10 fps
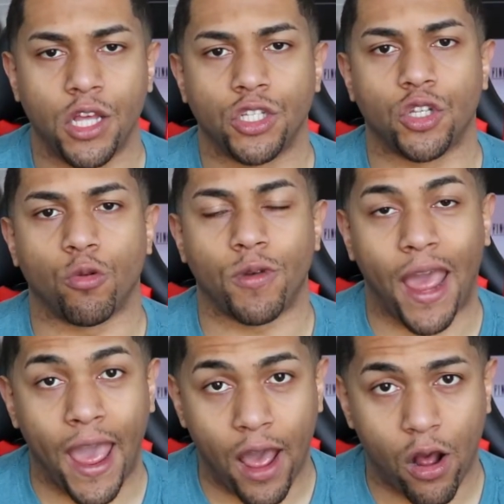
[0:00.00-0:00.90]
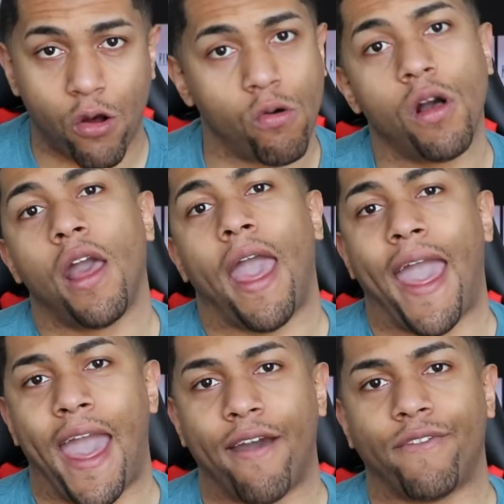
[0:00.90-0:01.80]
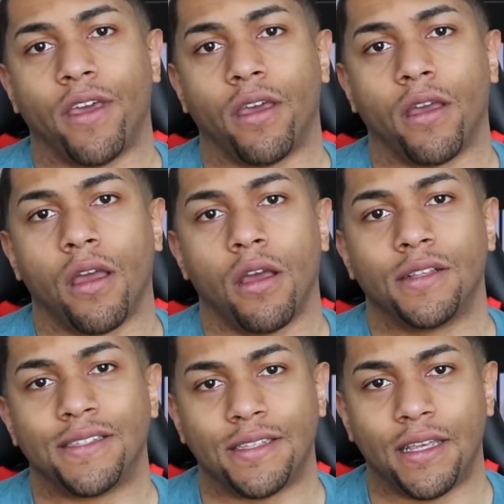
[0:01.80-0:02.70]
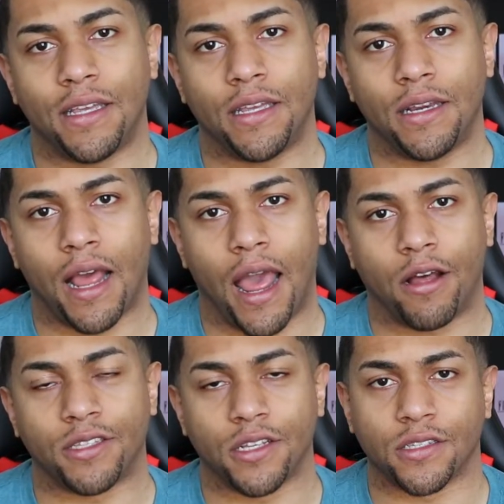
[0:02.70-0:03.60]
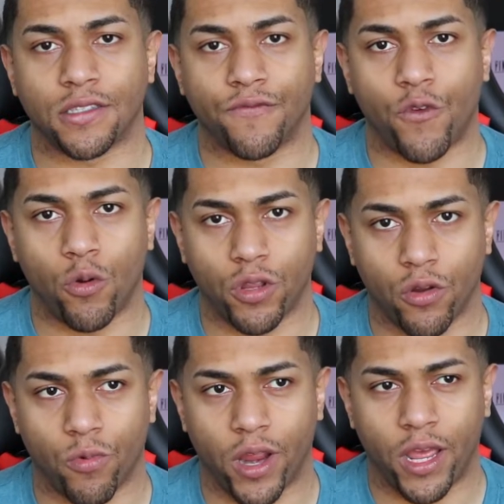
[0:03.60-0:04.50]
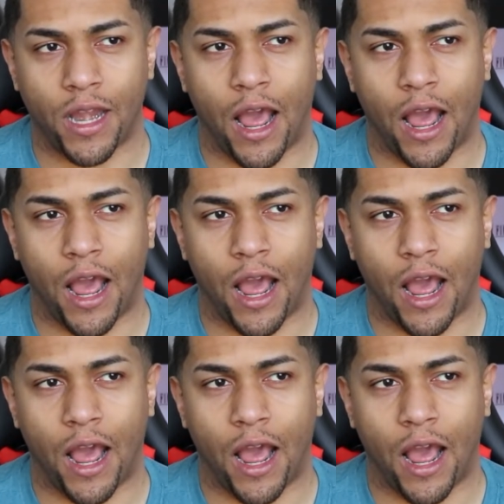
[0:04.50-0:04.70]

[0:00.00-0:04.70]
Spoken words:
So now, having seen how Tales of Symphonia ran,